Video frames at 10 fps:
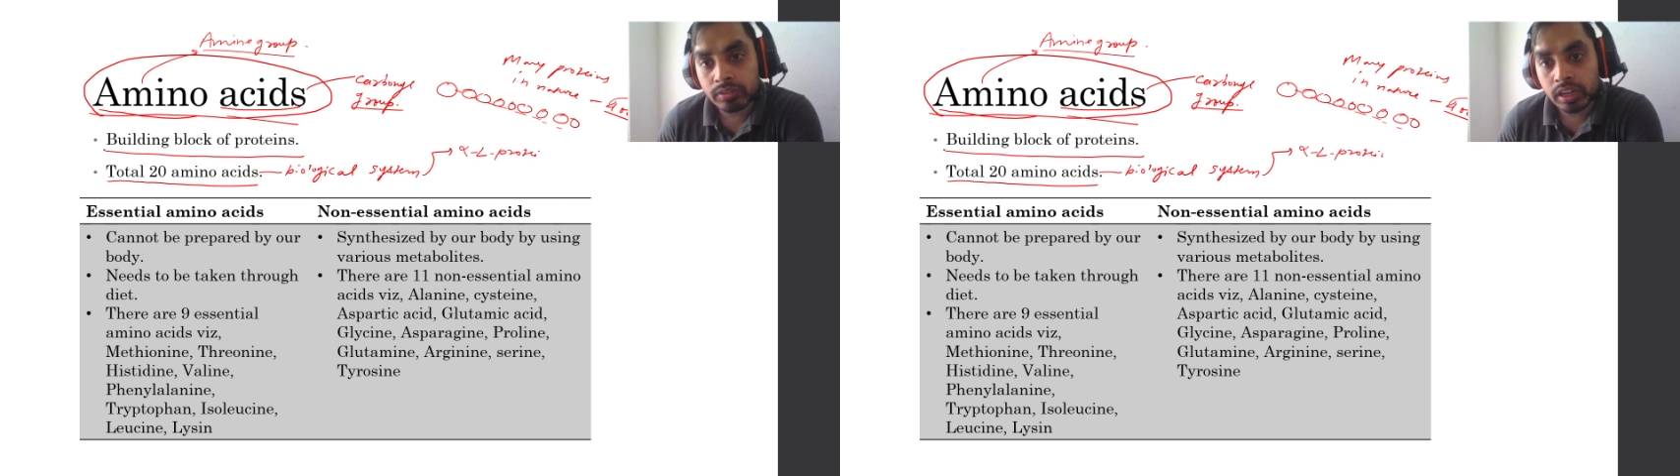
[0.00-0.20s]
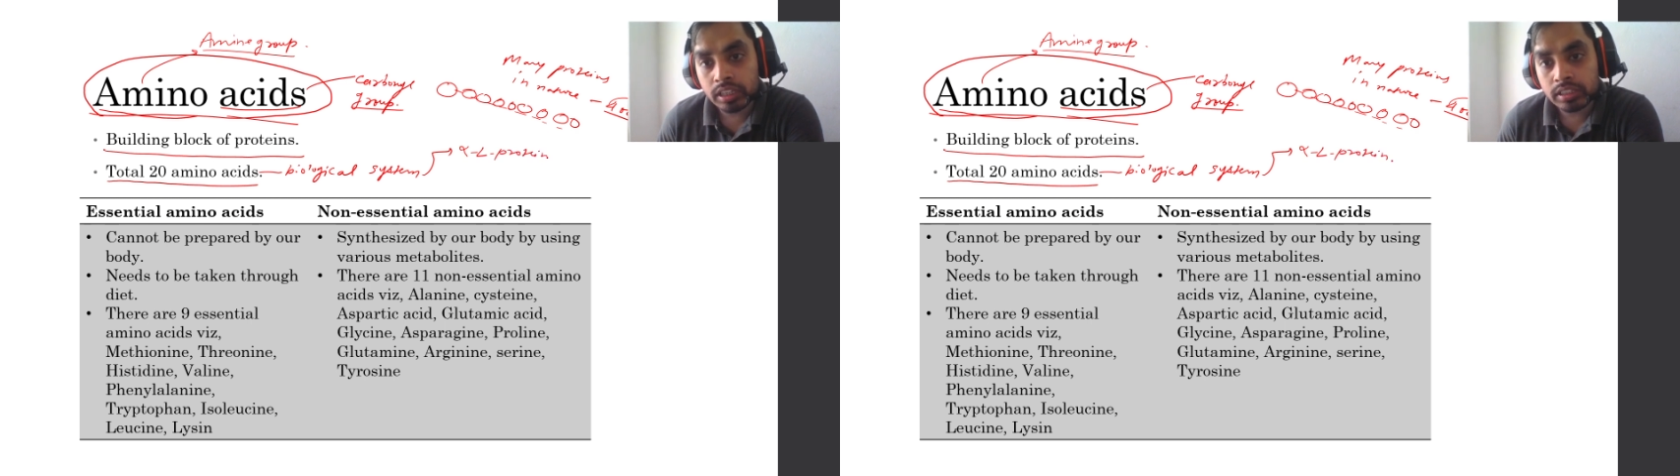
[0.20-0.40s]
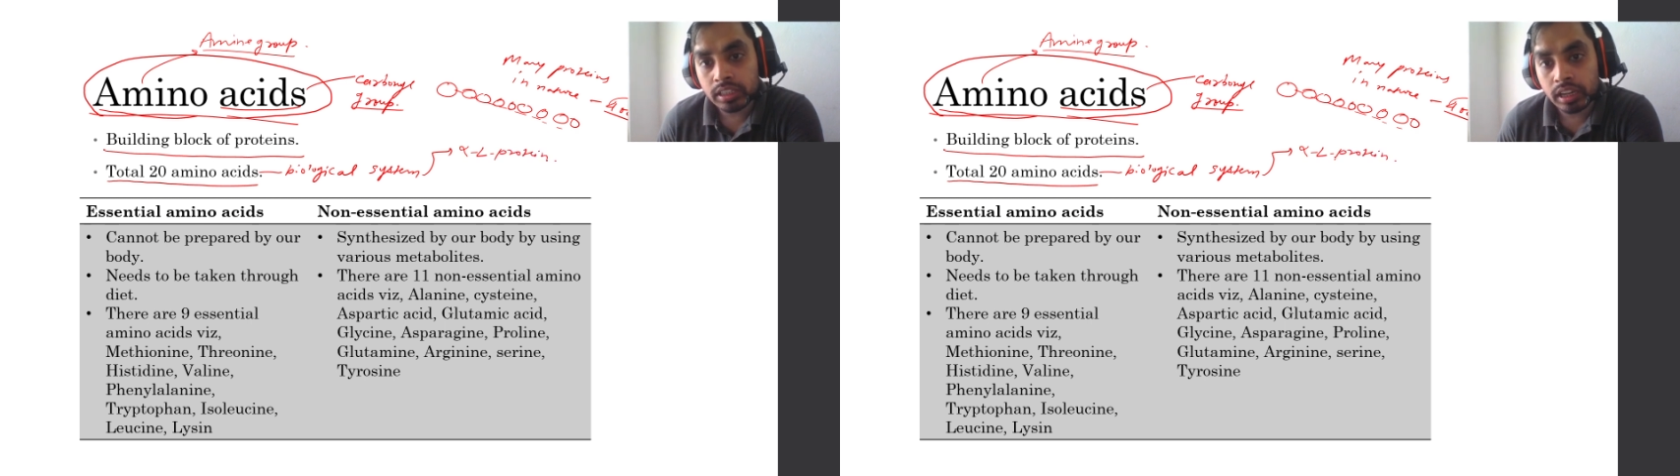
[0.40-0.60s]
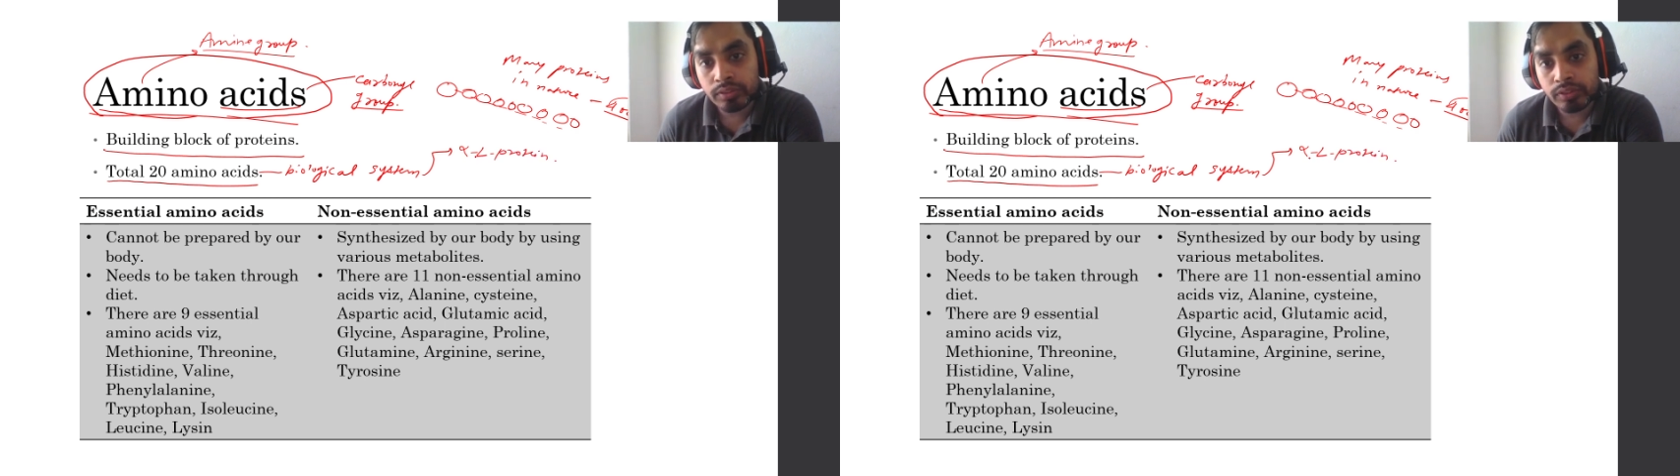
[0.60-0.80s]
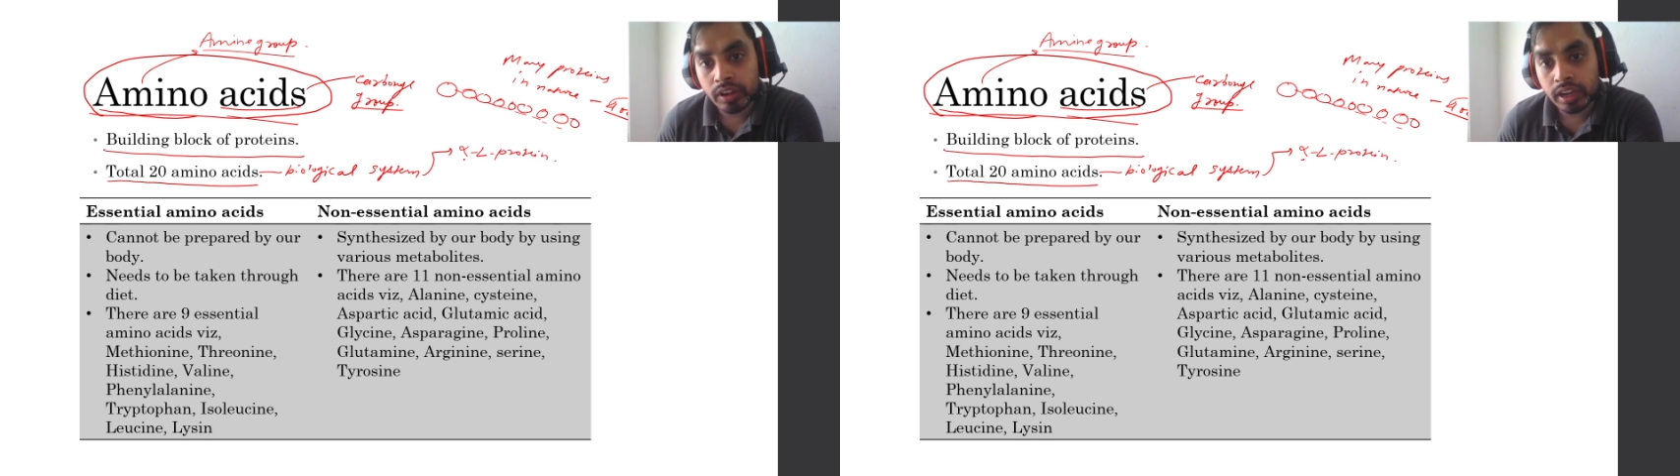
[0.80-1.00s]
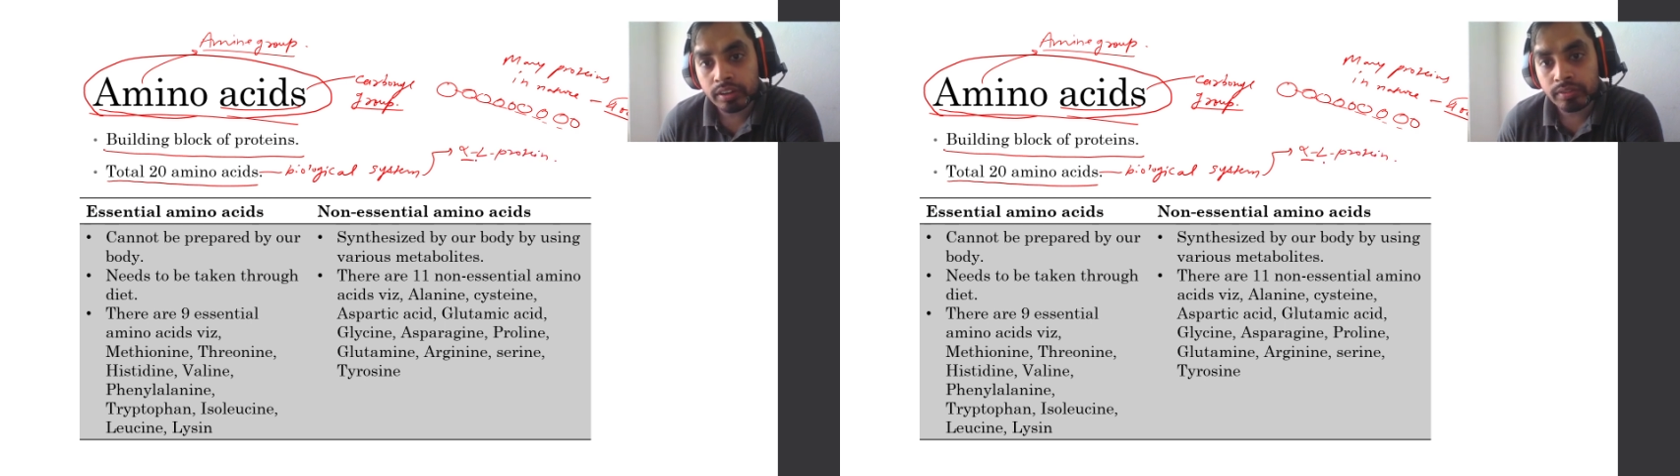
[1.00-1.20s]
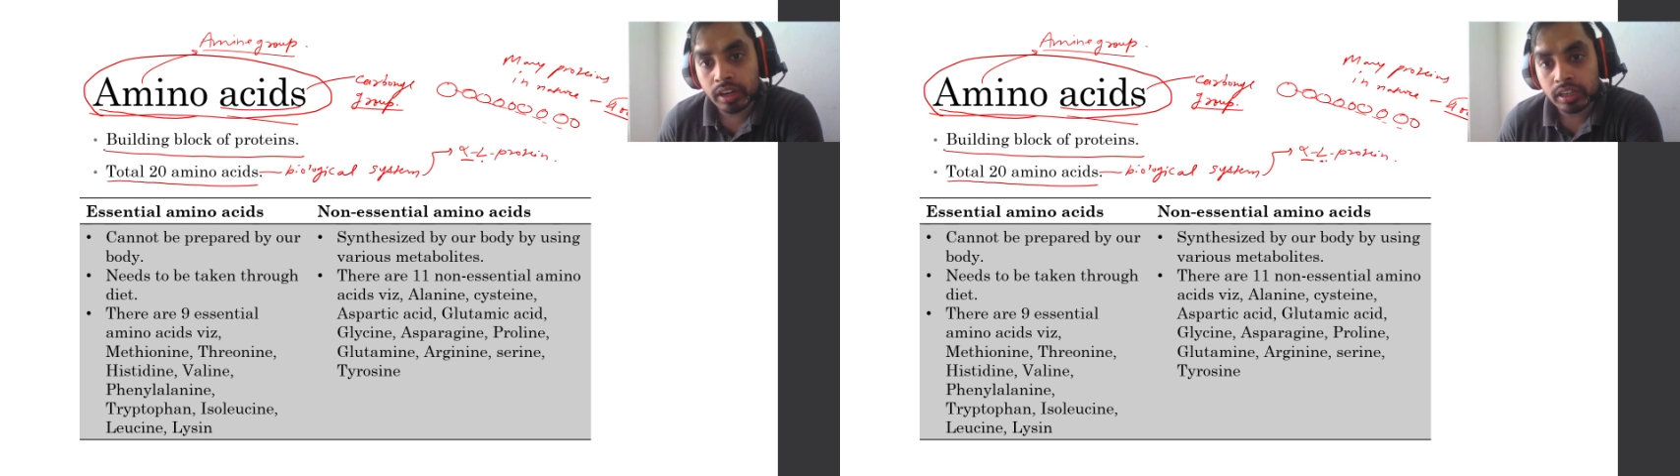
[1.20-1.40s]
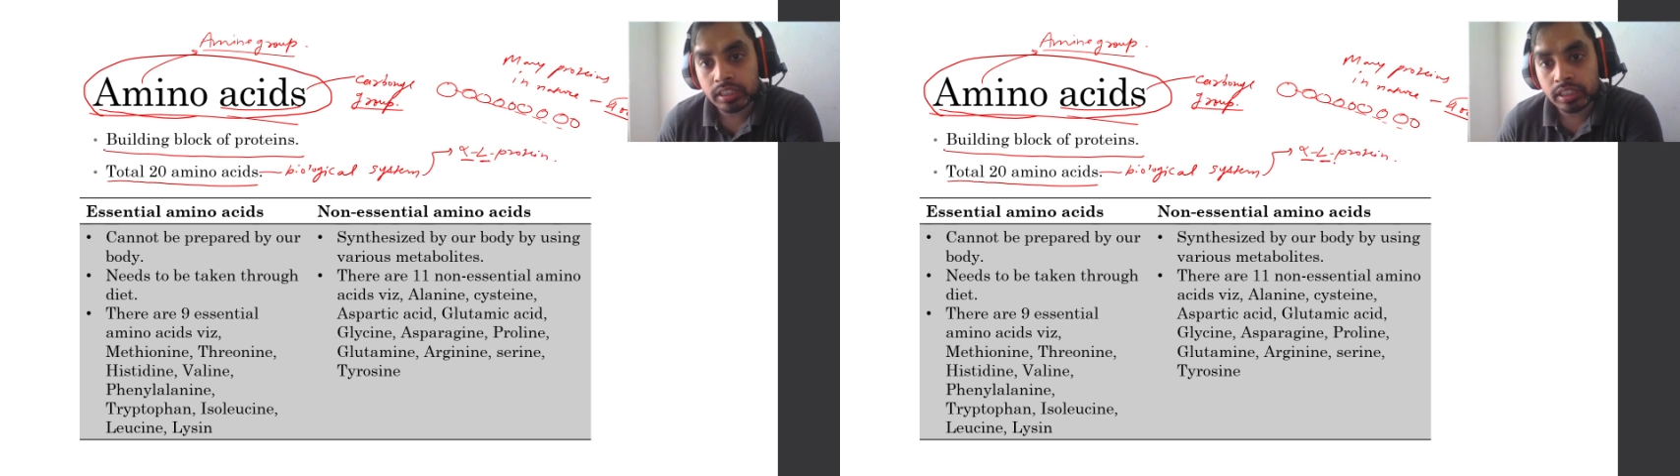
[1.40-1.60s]
what is alpha and
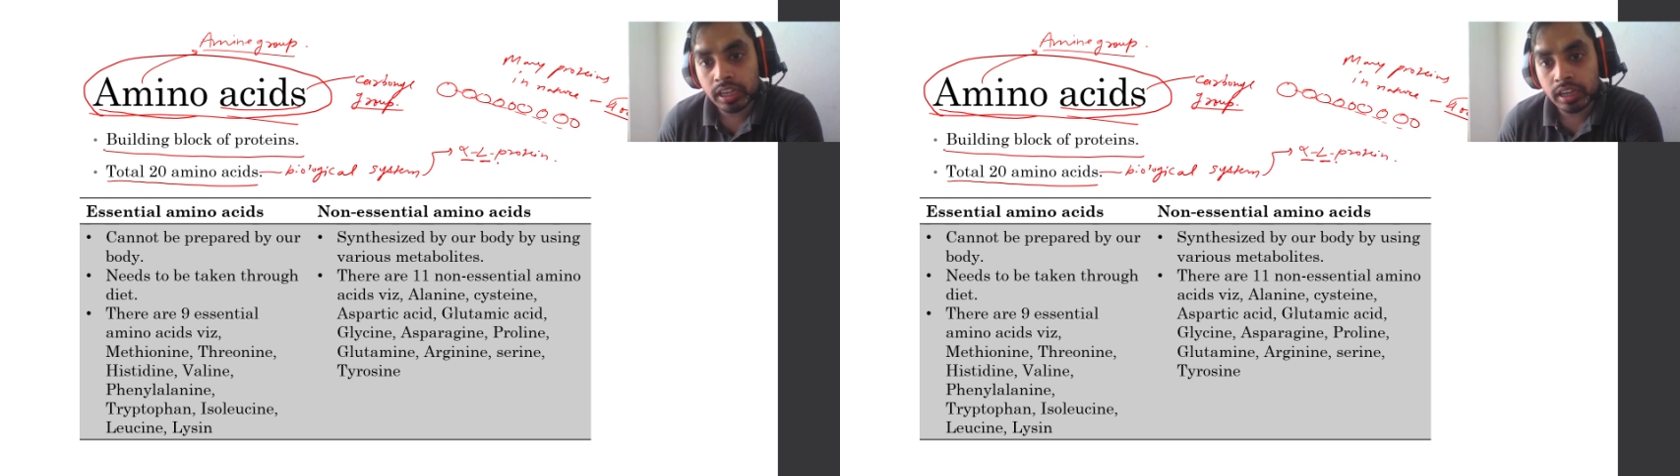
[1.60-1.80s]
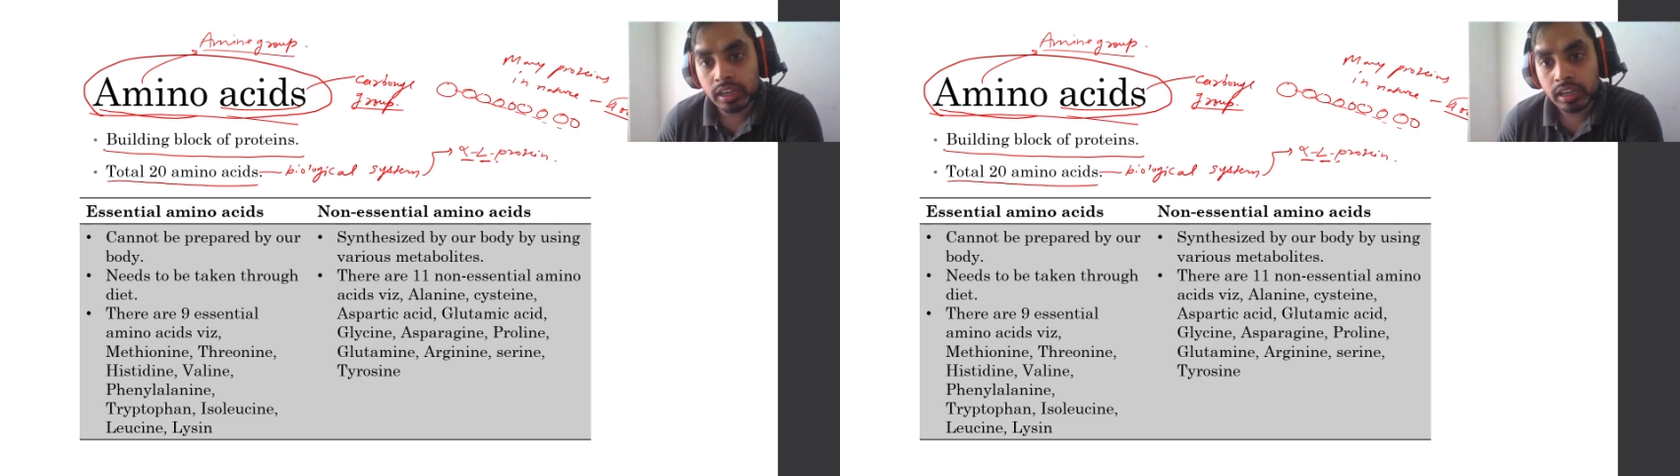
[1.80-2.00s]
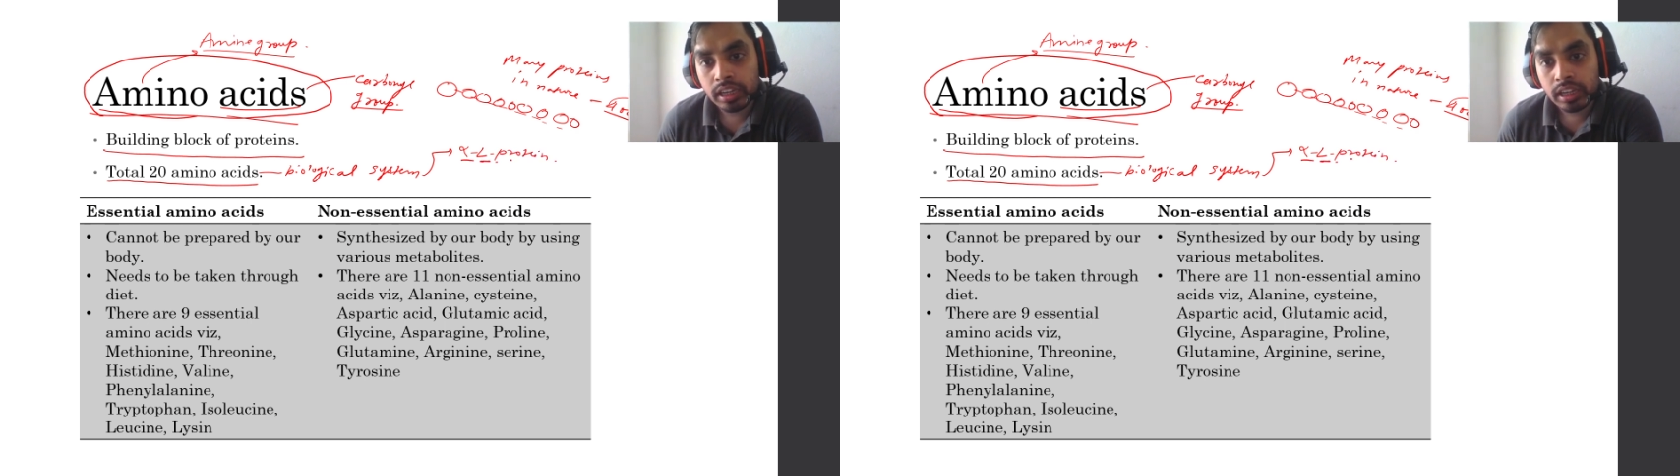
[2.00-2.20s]
what is L